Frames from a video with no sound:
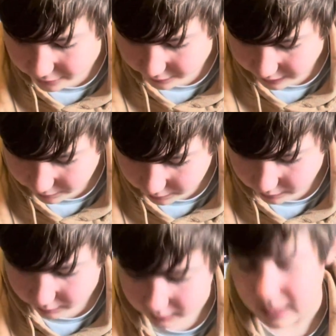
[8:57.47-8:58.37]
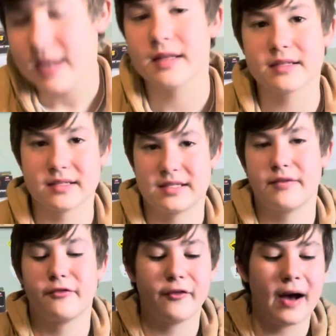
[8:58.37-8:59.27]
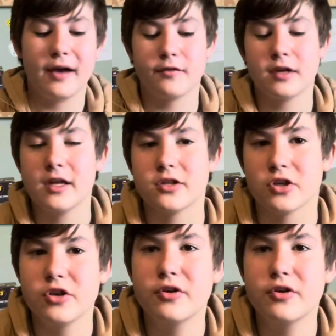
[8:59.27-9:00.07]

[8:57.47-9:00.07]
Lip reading: Okay, I read that wrong. This is 7.5. So you